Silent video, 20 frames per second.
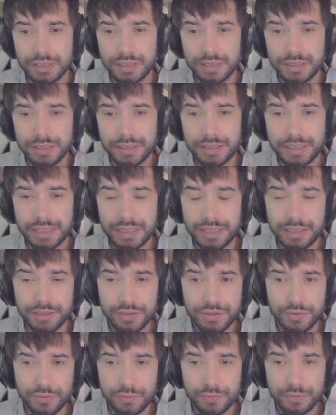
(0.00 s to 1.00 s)
get
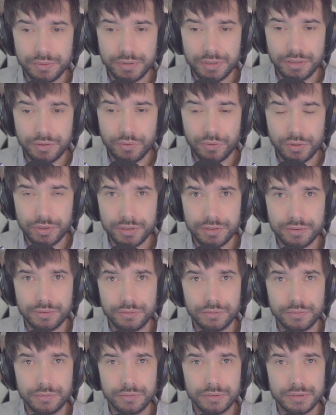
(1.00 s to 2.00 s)
into in order
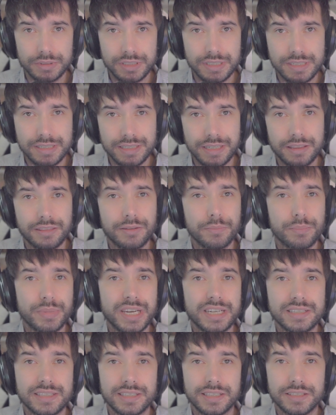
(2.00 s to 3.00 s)
to just get the
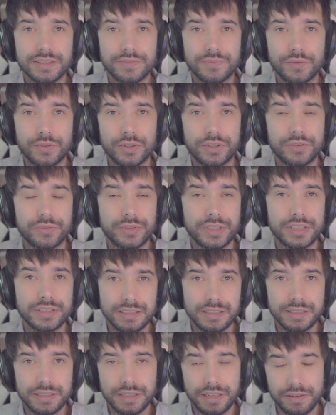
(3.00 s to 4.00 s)
basics for
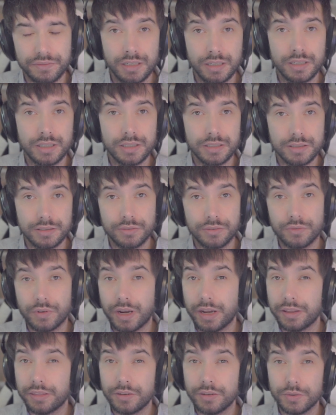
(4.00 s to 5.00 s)
arenas covered. So
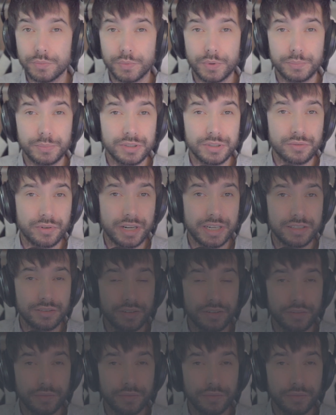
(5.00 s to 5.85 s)
I thought it would be great to have